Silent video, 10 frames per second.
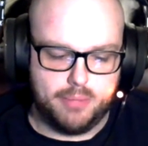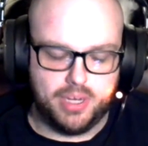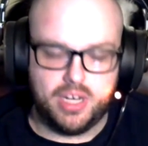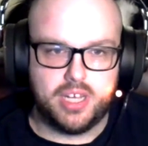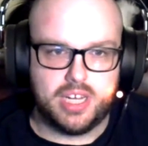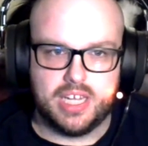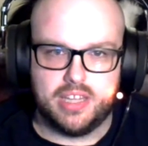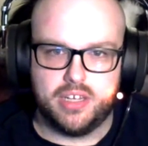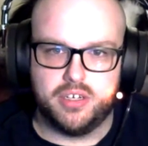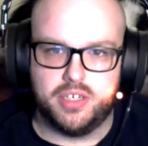But luckily,
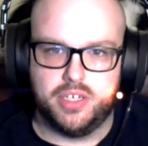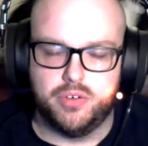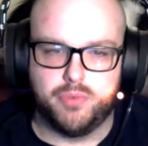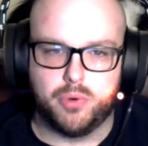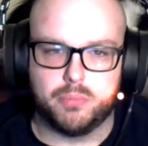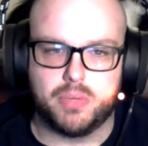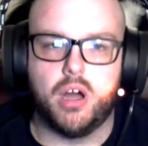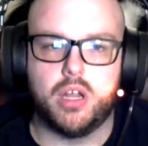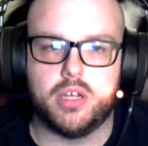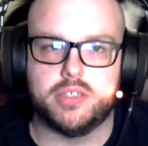their uniform
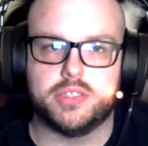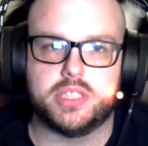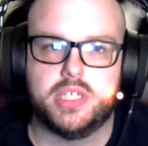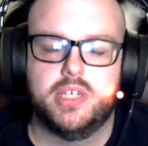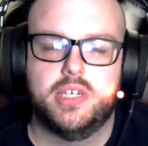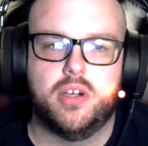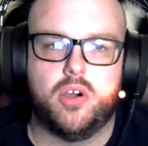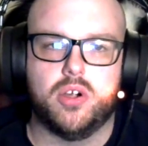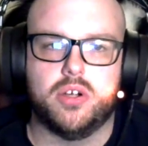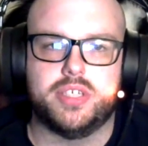colors
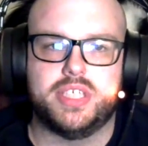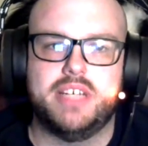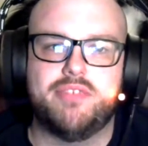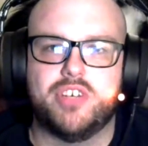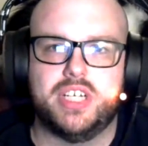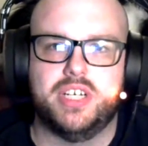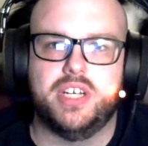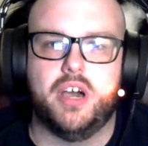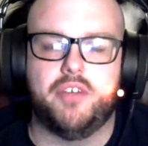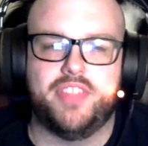are different
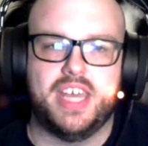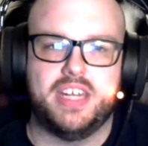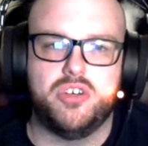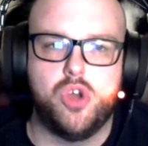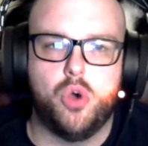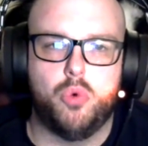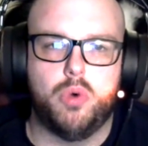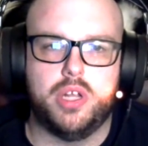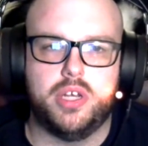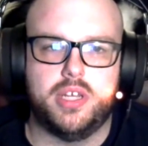enough that
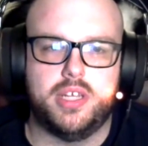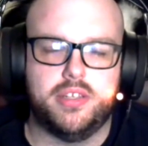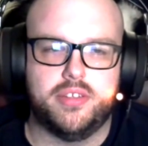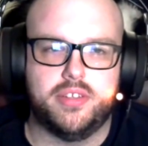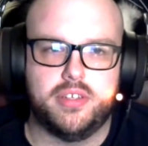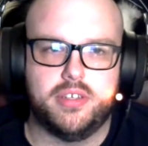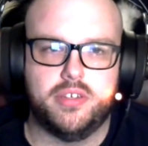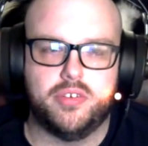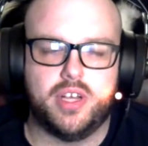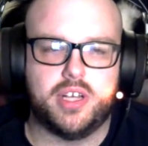
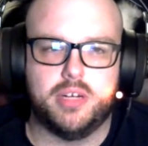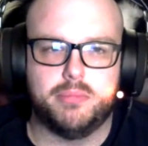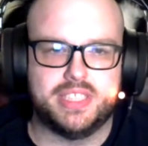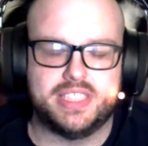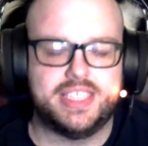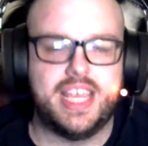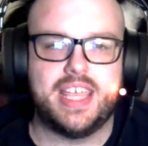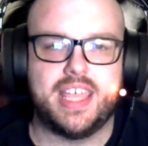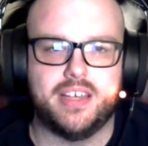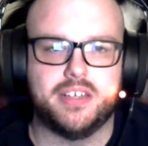you're not going to
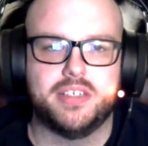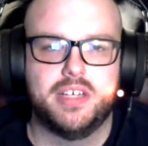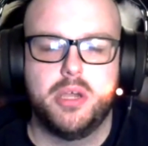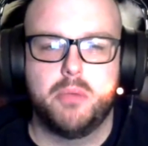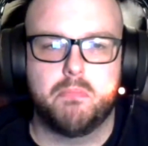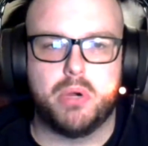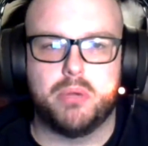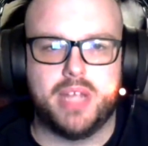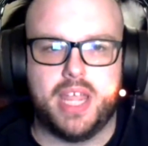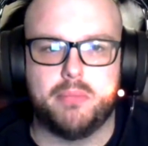mistake a
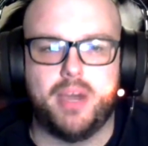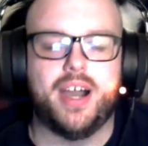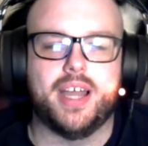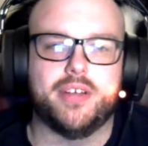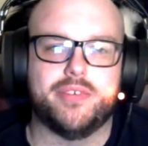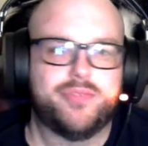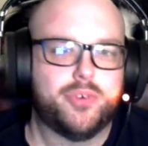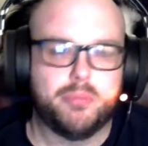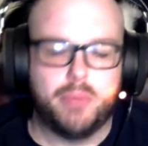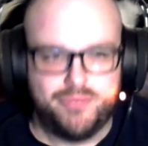Birmingham Iron
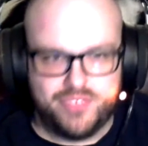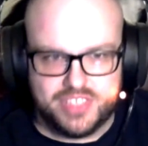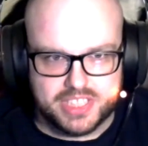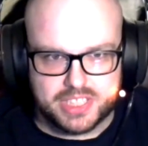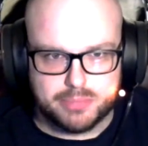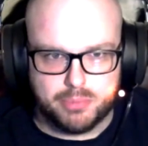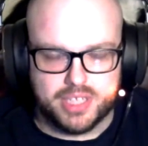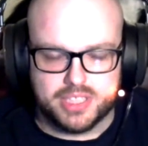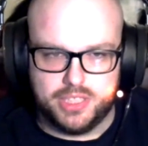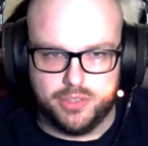for Memphis
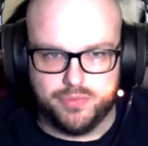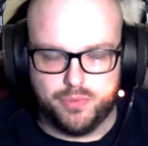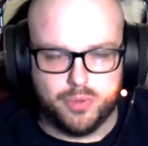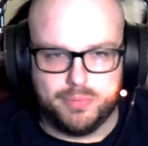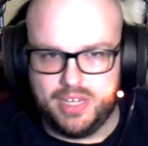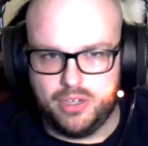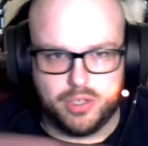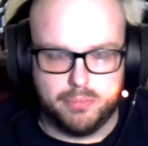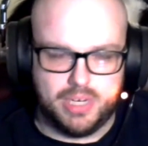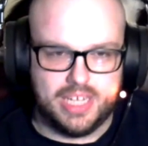Express uniform. They look
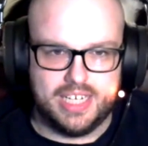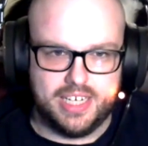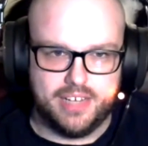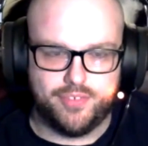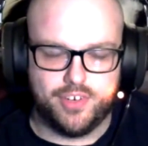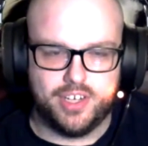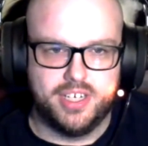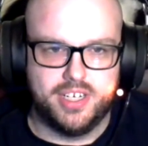completely different.